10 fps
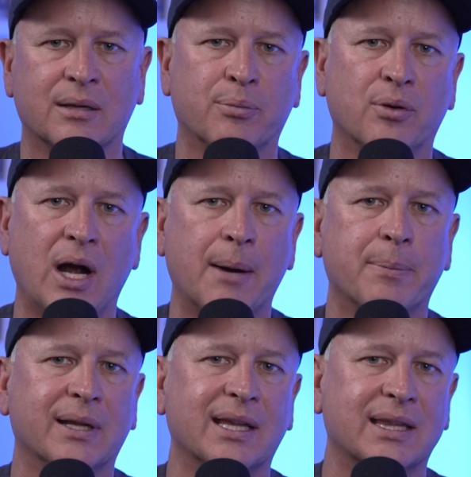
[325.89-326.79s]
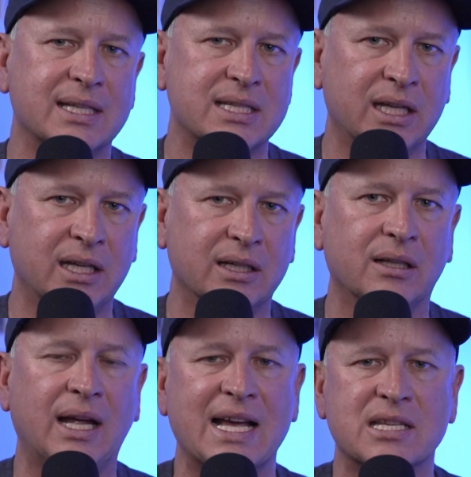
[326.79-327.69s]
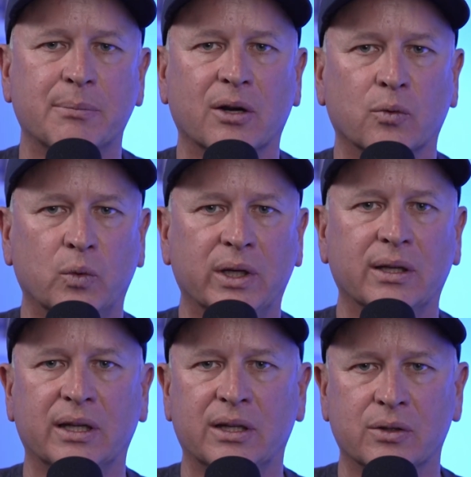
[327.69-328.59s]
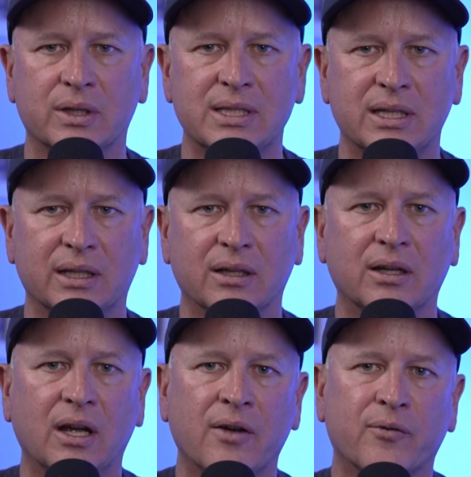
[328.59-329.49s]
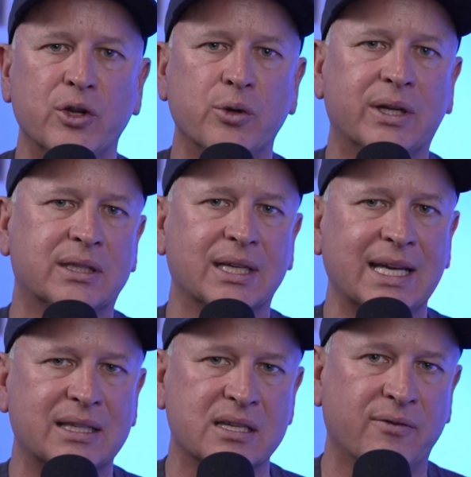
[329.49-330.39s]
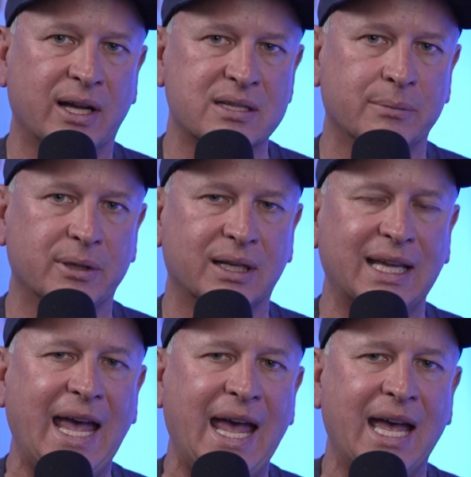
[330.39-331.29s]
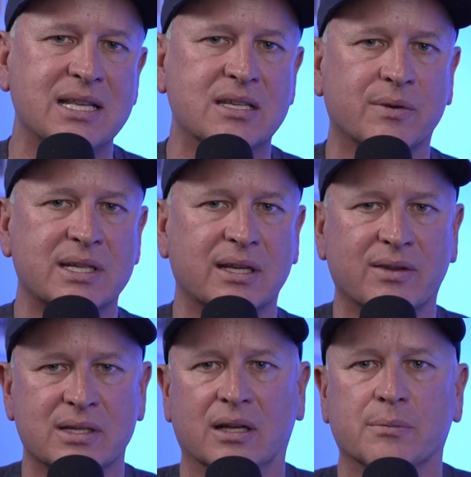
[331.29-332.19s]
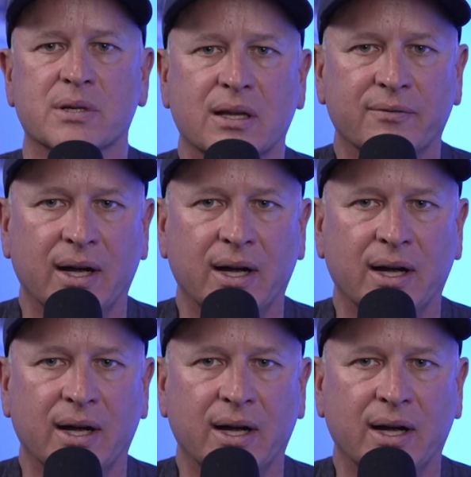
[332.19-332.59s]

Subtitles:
the property, the deal has to be a really good deal for you to get this flexibility and to receive this 100%